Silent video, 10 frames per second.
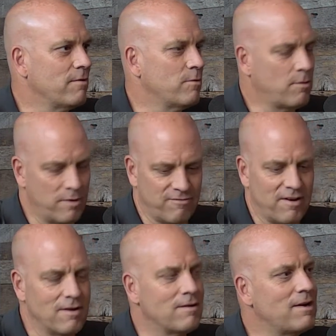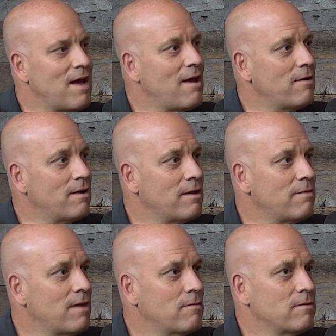Well, we figured it out,
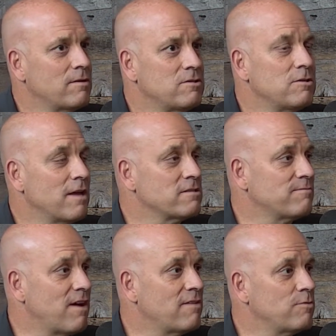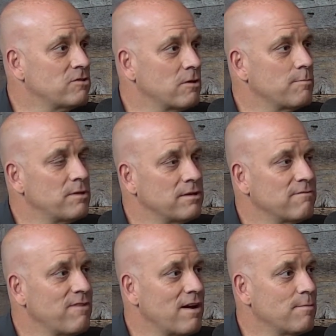and that in 2005 we started building
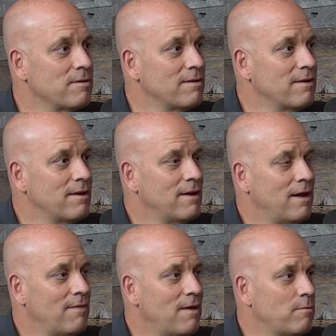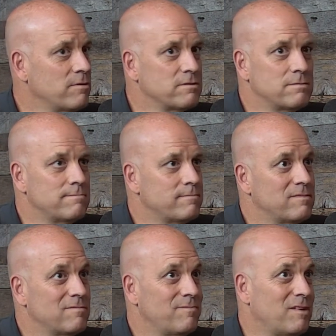fiber, and that was
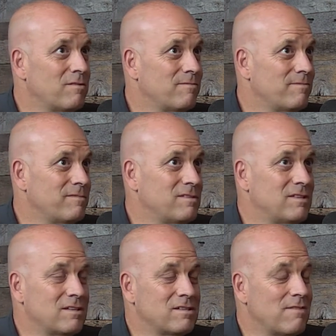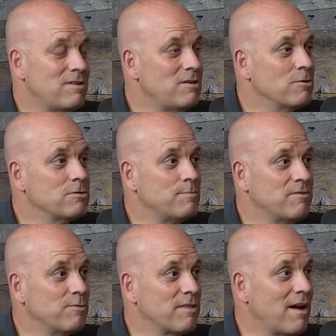6-7 years
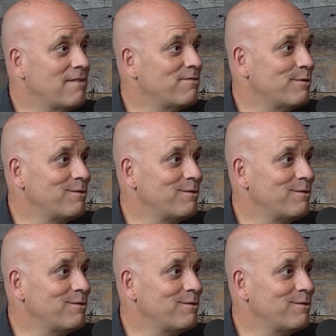before the iPhone.